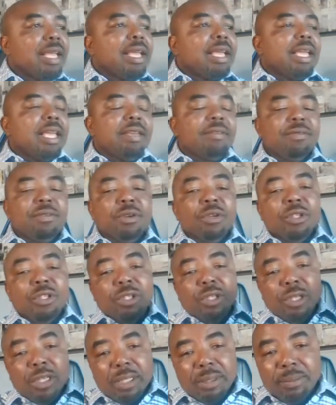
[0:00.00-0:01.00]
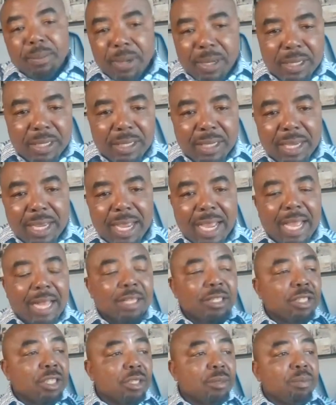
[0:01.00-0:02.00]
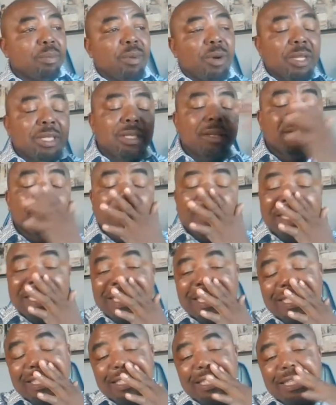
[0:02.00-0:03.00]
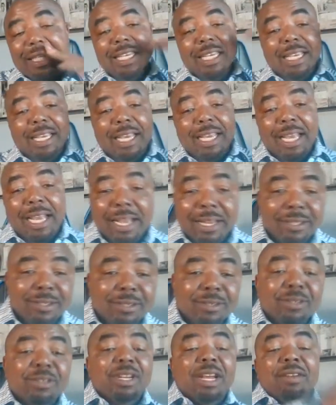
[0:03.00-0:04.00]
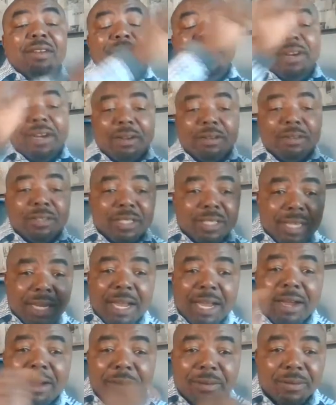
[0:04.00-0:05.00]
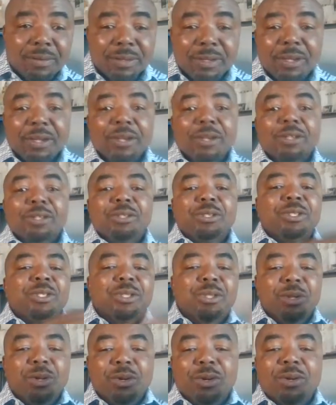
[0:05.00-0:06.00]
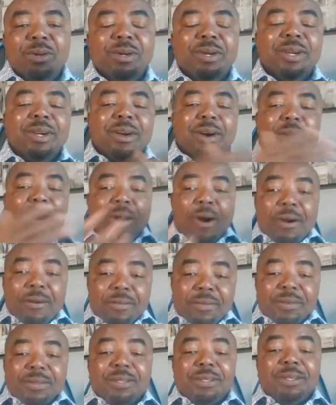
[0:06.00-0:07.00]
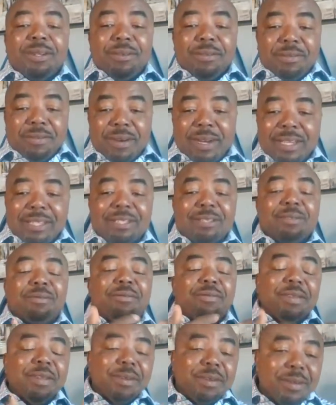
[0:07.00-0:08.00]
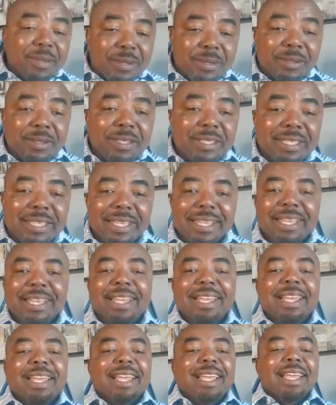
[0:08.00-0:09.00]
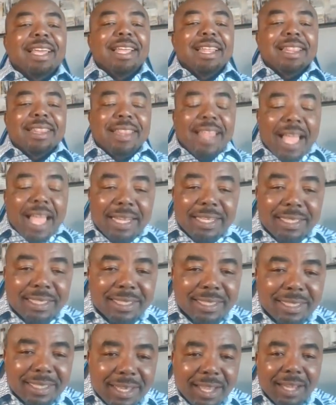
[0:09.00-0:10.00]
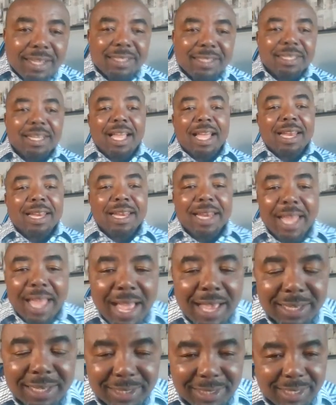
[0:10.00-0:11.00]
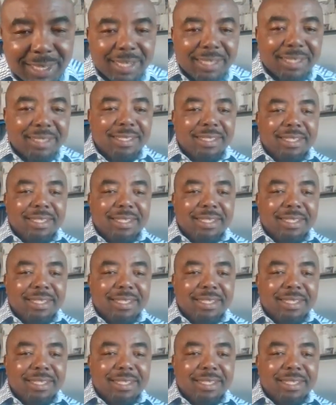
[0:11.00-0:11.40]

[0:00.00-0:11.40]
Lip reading: If you took the money and just bought a fancy car to drive around town to show off to your friends to feel good, That is not an asset.